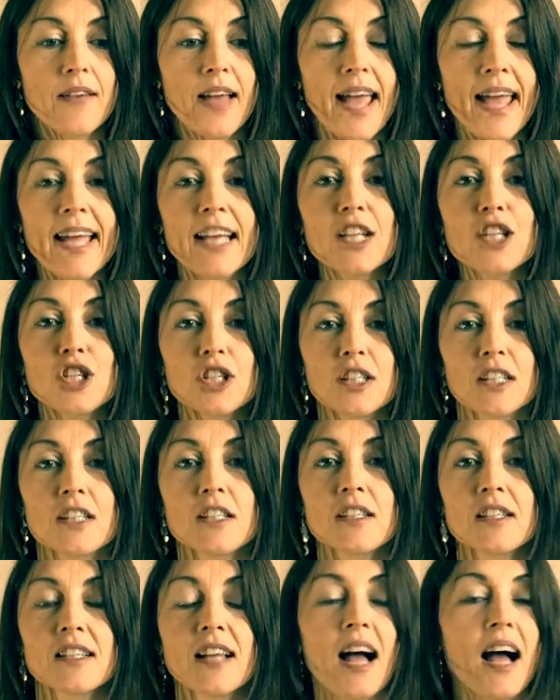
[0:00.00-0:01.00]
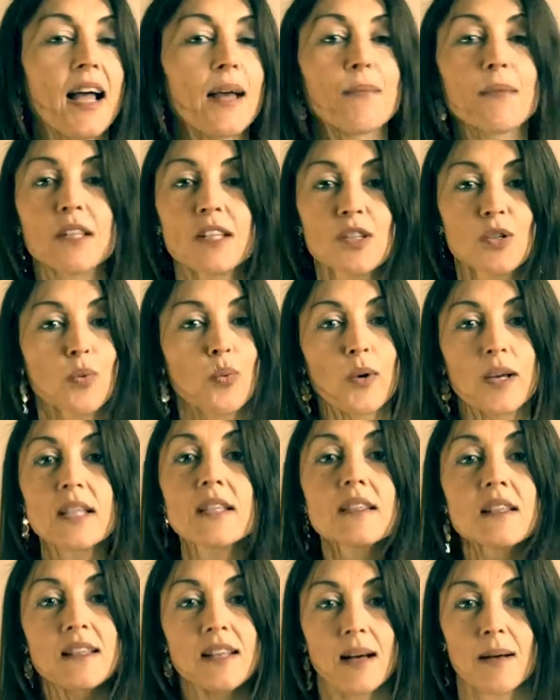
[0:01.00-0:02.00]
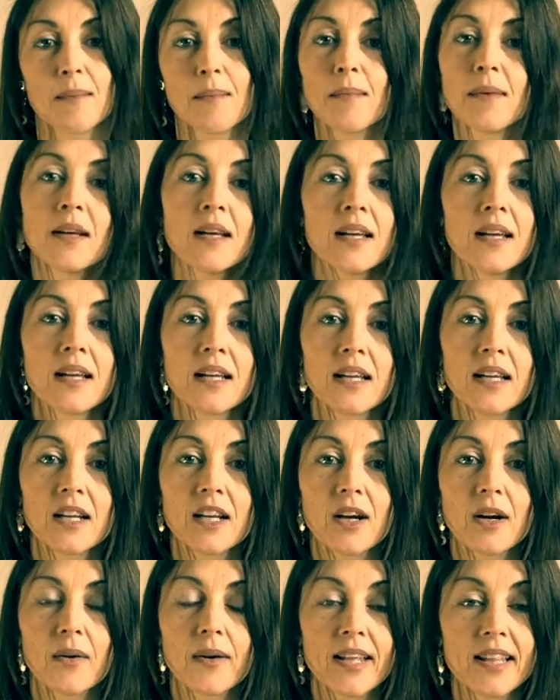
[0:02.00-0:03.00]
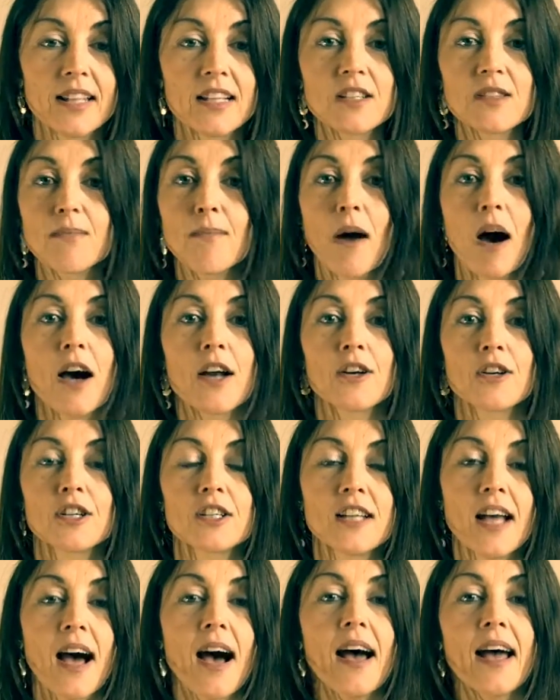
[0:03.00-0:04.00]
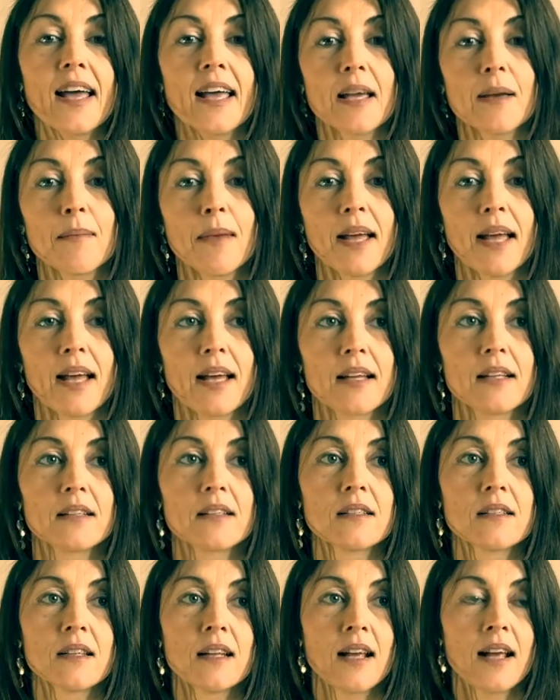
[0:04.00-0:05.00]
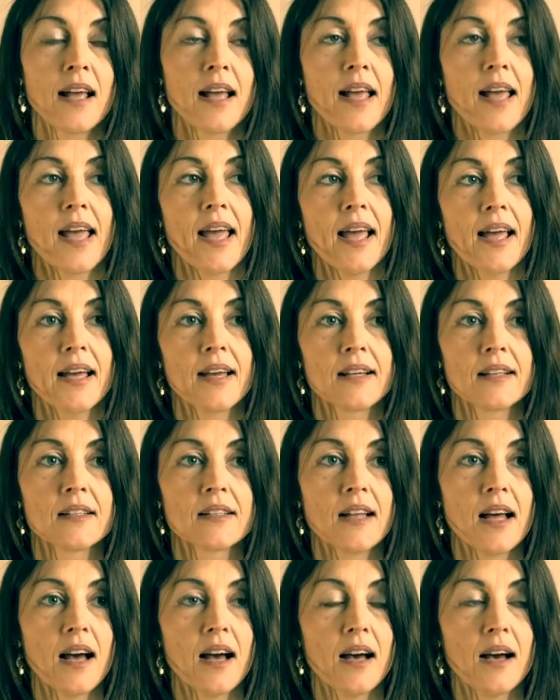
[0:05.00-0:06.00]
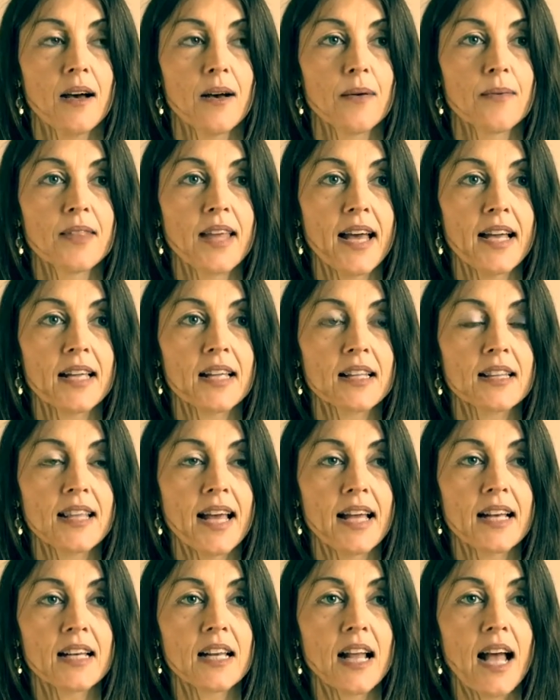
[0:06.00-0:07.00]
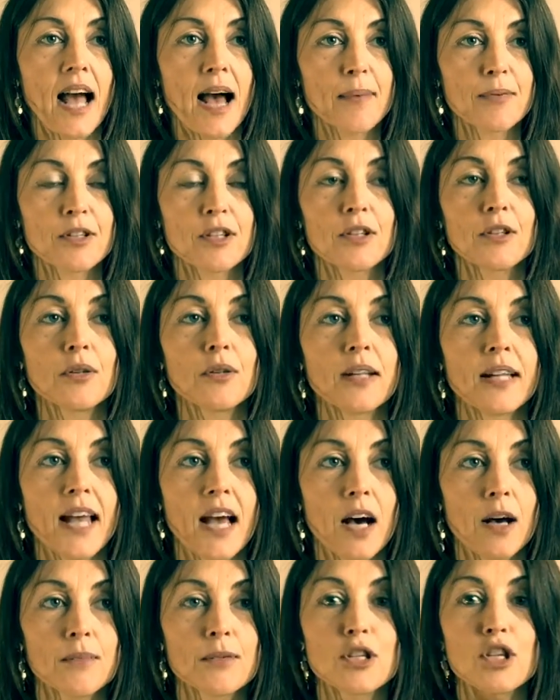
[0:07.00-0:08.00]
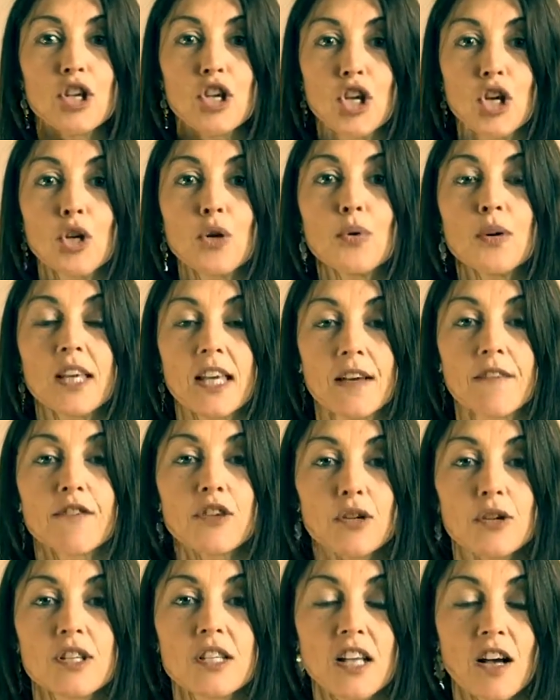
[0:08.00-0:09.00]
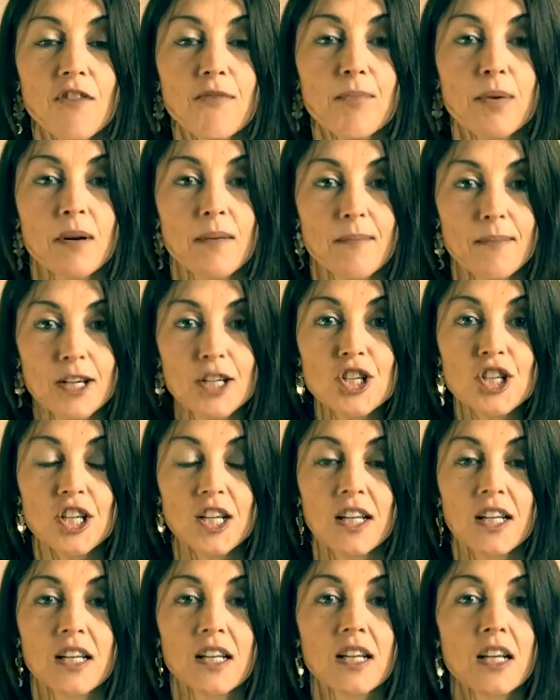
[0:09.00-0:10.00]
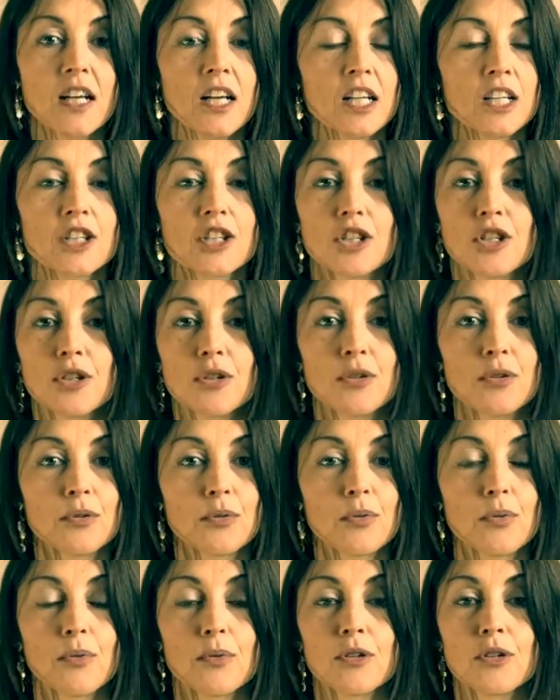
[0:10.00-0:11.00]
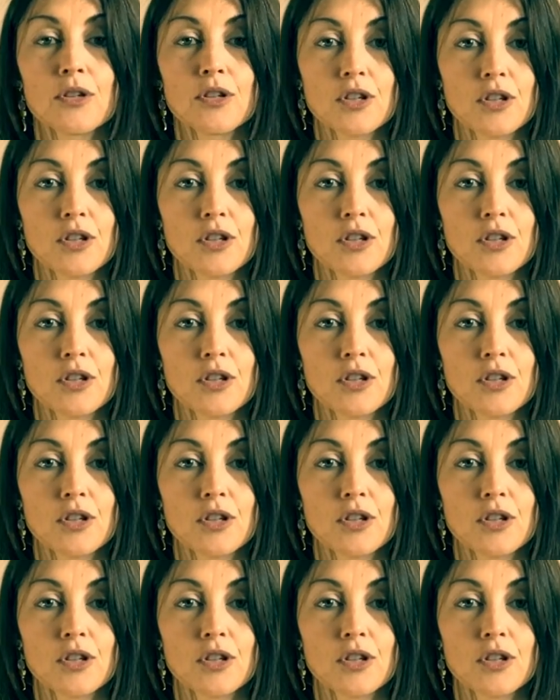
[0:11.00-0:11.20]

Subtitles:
ageless, timeless wisdom, you know, in this modern time. And that absolutely helps you give yourself permission to